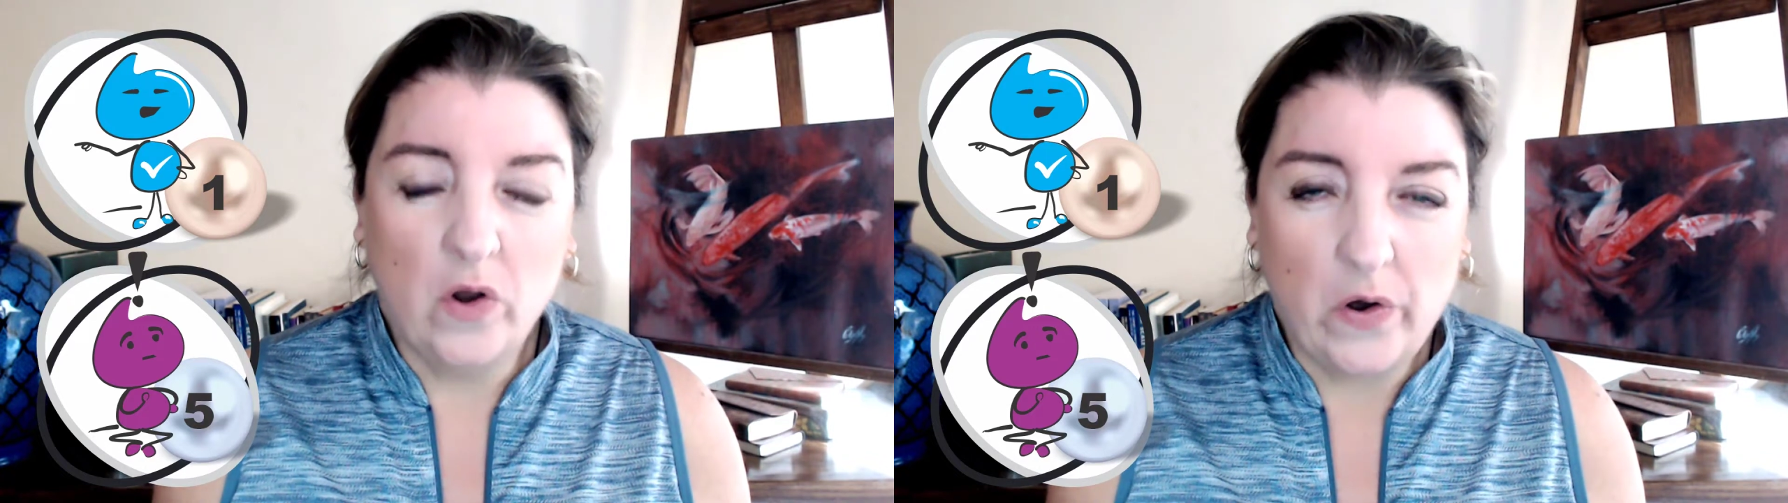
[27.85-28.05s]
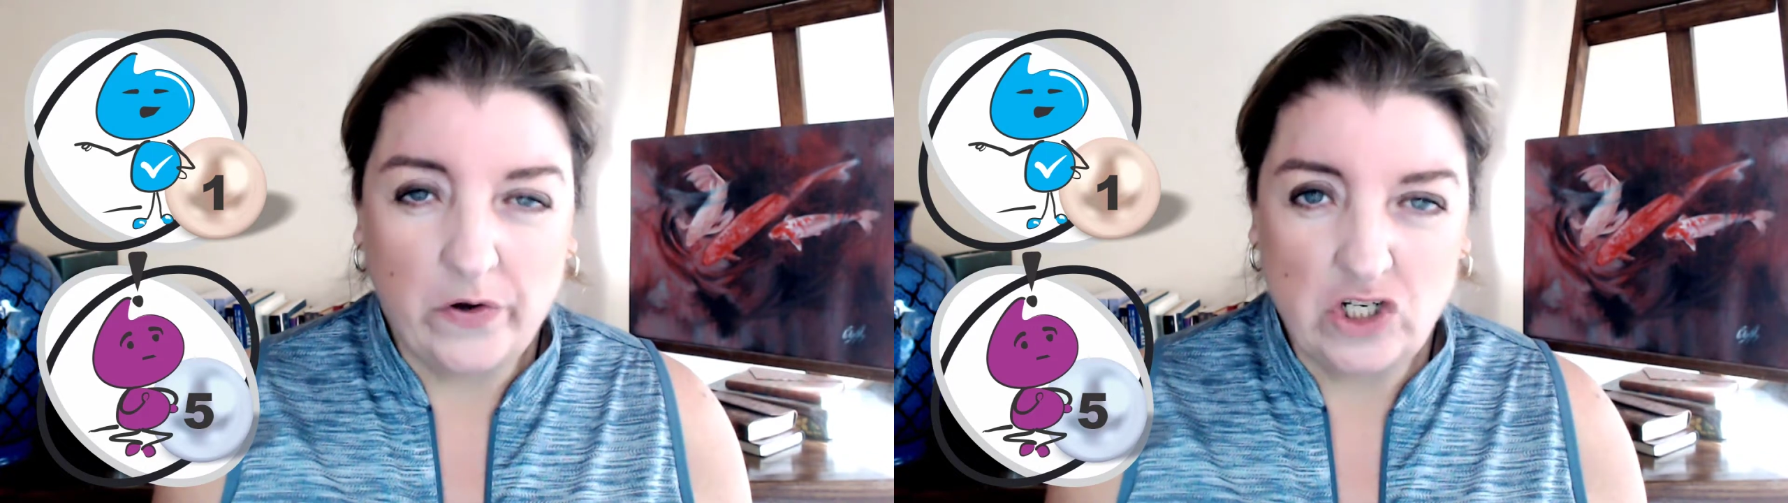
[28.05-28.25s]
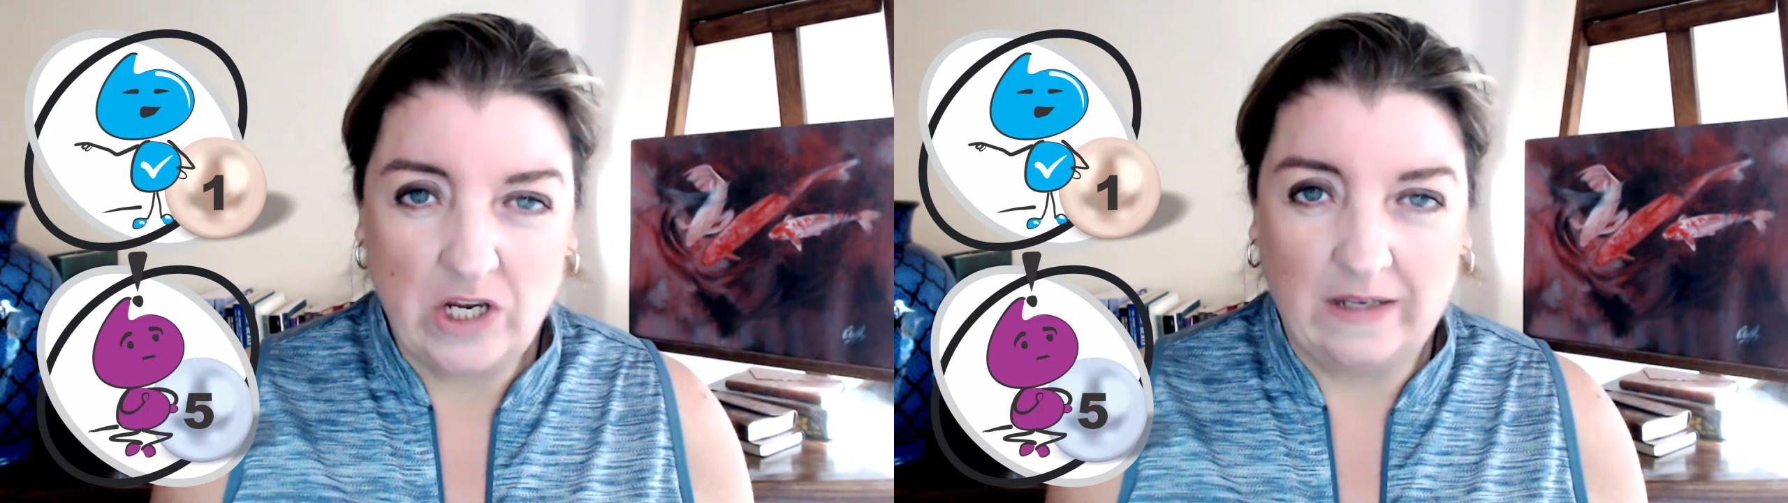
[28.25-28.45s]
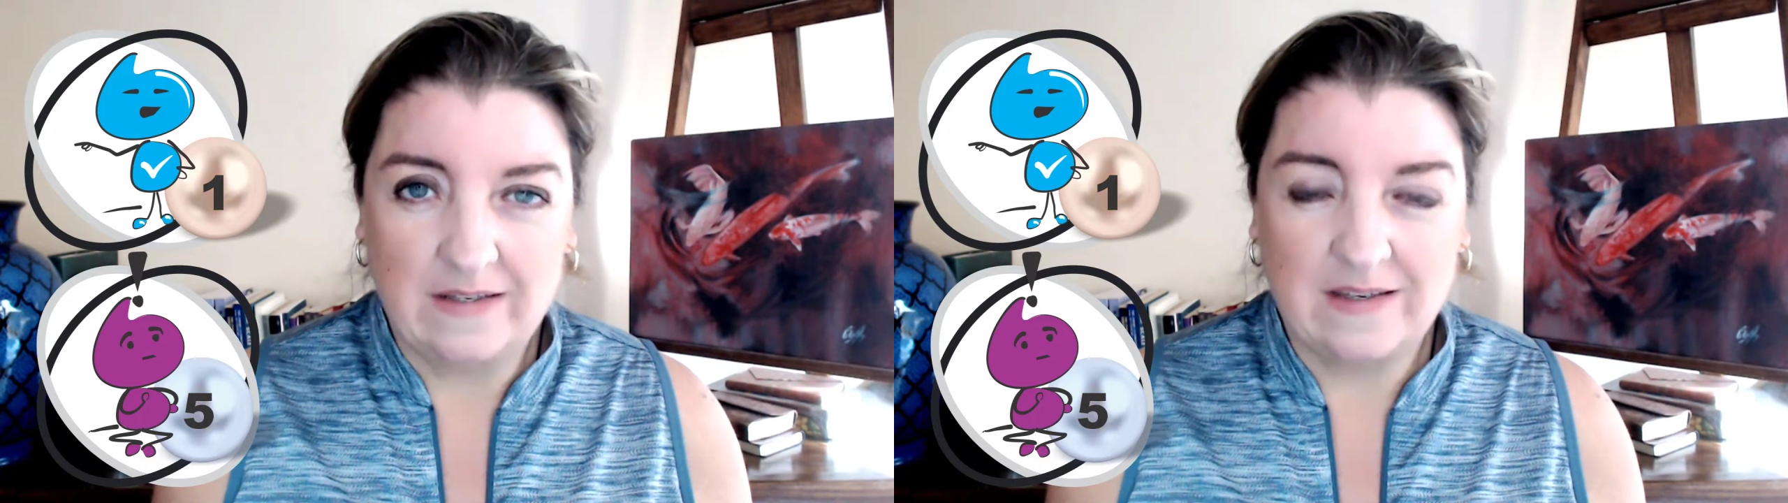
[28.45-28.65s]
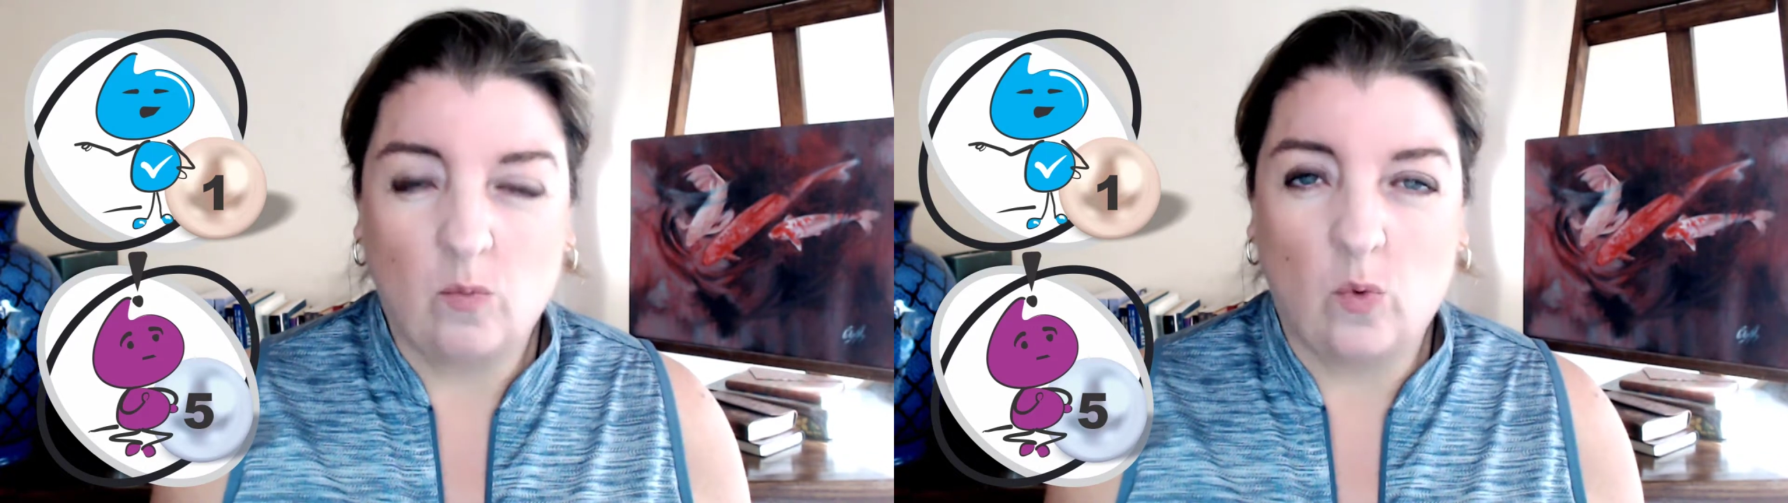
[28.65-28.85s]
coaching
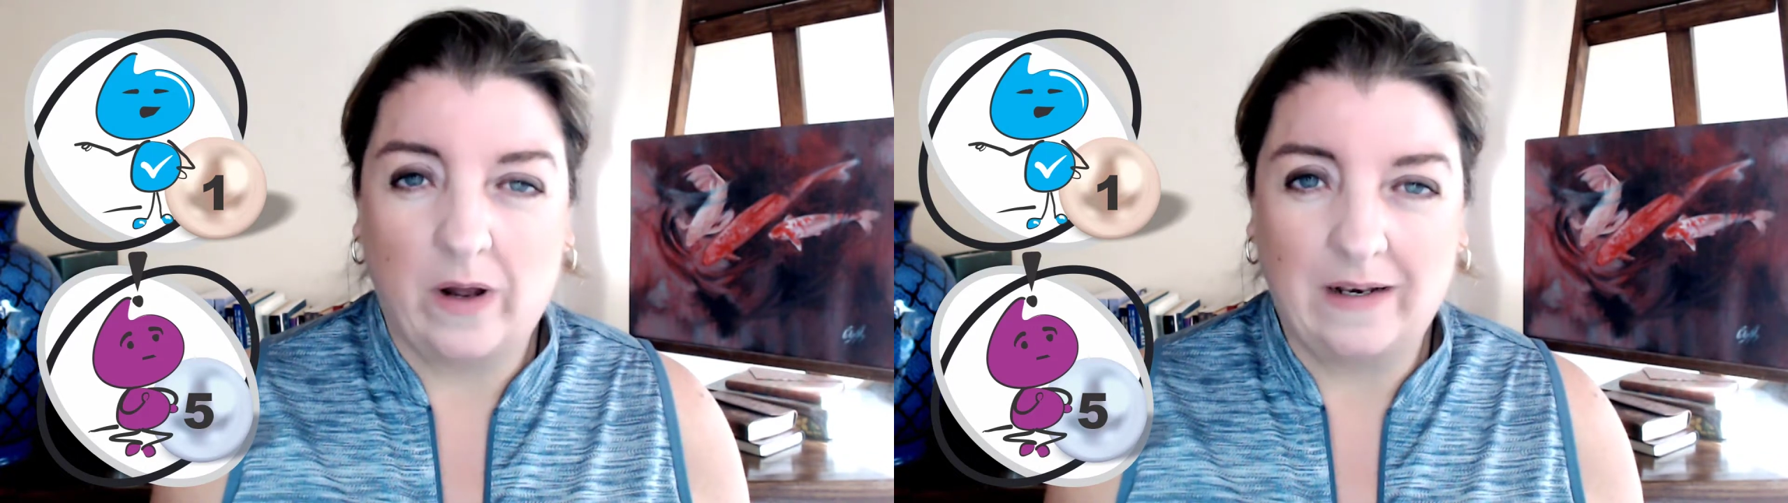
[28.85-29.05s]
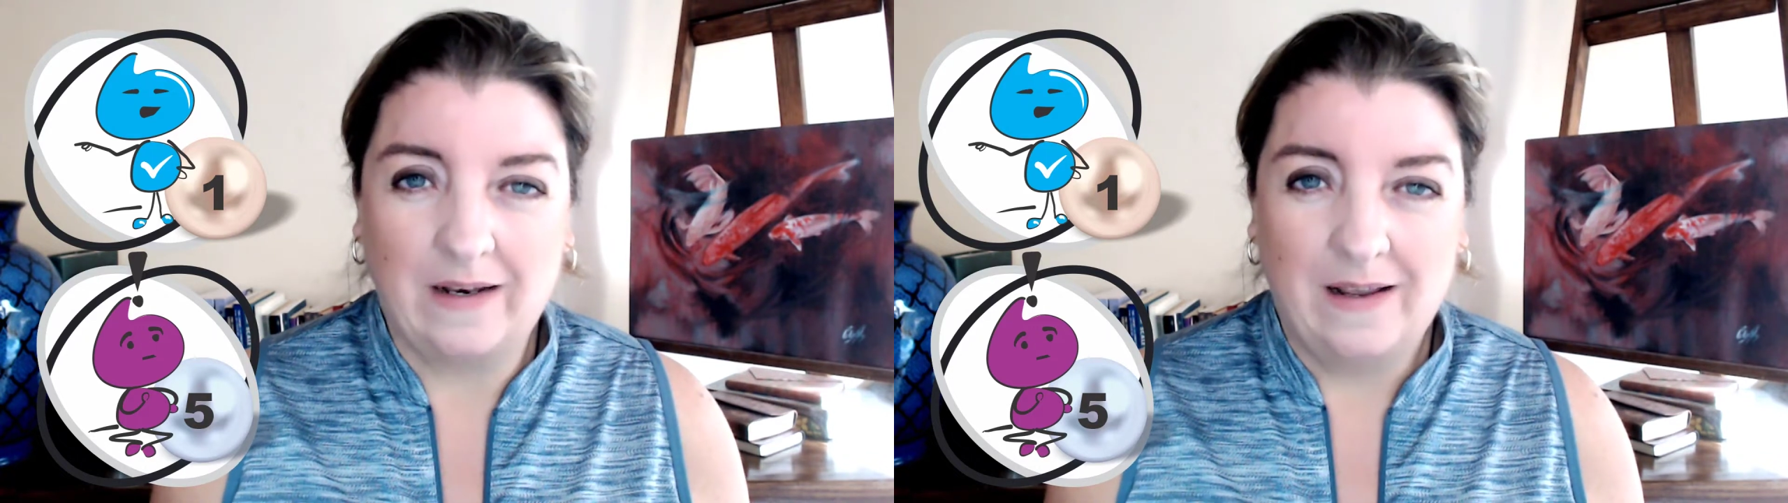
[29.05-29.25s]
someone